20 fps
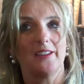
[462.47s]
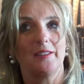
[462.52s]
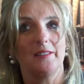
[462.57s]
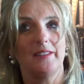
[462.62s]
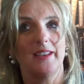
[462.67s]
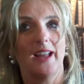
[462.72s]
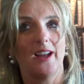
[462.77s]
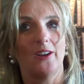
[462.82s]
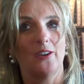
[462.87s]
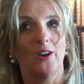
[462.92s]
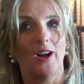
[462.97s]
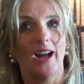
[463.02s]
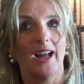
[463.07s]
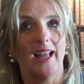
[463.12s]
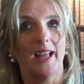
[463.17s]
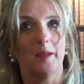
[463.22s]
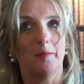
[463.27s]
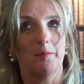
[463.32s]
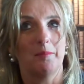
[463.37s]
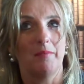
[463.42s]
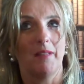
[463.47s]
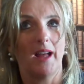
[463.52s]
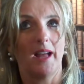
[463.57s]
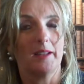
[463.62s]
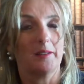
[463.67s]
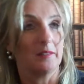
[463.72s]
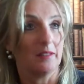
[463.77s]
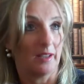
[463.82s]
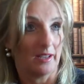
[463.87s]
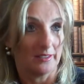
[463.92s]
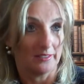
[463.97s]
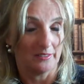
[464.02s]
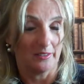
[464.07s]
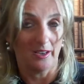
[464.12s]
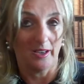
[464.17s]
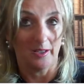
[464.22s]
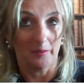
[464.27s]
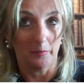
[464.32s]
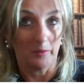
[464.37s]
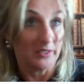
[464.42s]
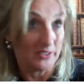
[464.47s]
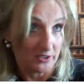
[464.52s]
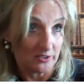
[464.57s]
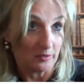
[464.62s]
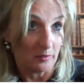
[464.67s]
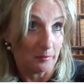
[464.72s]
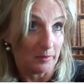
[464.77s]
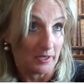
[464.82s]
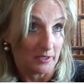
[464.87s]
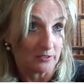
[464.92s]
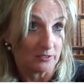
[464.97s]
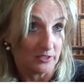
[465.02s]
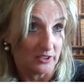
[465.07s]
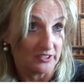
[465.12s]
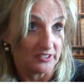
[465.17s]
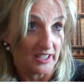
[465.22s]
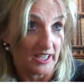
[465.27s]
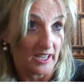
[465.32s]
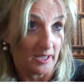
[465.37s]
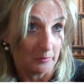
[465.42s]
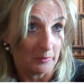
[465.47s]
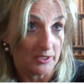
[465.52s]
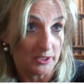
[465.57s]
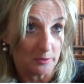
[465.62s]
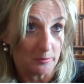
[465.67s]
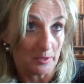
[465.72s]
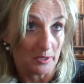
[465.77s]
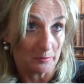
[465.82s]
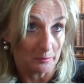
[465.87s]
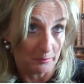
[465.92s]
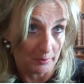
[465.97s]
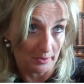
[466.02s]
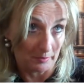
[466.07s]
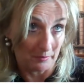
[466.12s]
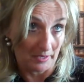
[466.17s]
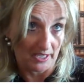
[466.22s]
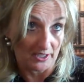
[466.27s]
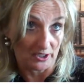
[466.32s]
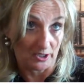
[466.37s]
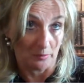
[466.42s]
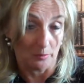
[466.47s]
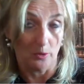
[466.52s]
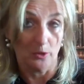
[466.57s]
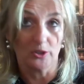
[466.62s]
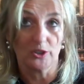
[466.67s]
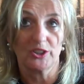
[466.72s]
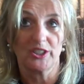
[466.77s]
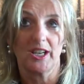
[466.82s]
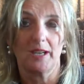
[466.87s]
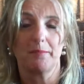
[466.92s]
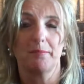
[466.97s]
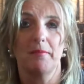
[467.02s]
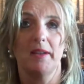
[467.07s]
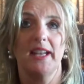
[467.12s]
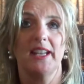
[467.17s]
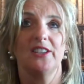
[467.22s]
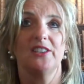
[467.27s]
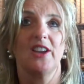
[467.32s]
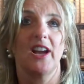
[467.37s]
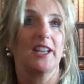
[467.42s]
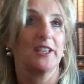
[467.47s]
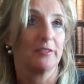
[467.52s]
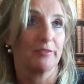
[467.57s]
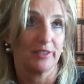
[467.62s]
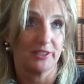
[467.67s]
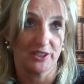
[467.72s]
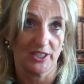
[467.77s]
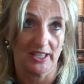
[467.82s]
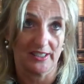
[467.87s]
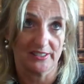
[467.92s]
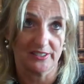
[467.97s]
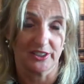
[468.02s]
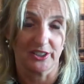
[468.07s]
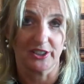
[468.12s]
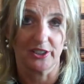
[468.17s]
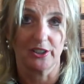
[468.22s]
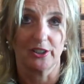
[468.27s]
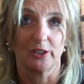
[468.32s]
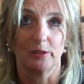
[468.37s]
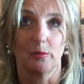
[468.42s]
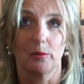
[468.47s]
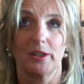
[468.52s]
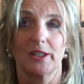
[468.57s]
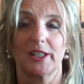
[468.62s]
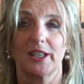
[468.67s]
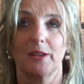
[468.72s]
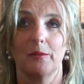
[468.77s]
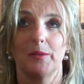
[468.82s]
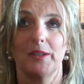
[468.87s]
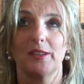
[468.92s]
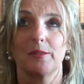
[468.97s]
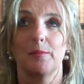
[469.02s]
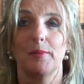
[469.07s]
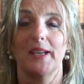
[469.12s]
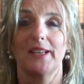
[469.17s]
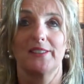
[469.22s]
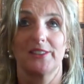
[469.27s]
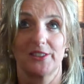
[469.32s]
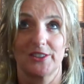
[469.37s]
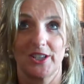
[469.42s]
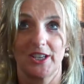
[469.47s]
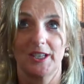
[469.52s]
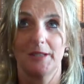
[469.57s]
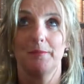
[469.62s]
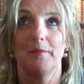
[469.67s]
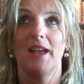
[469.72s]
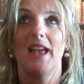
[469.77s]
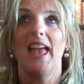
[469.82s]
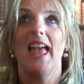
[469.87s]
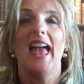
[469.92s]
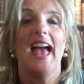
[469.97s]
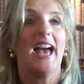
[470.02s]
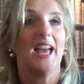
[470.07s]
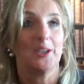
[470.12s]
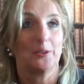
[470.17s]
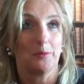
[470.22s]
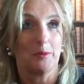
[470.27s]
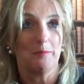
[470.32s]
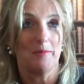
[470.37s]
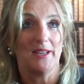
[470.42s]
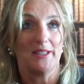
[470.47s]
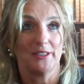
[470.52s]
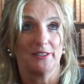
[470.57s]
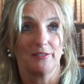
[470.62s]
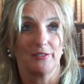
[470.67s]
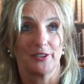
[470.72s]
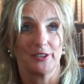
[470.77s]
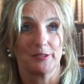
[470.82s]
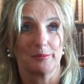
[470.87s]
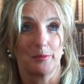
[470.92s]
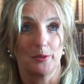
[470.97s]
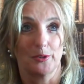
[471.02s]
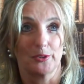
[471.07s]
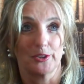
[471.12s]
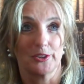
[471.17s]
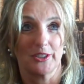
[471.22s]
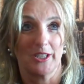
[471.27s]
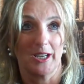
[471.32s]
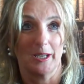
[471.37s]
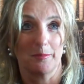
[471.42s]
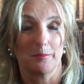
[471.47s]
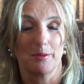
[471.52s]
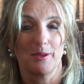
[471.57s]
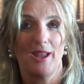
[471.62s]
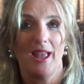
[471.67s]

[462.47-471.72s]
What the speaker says: Now, I went about Britain getting a prototype made. I had a fantastic girl working with me at the time, and we made the first prototype.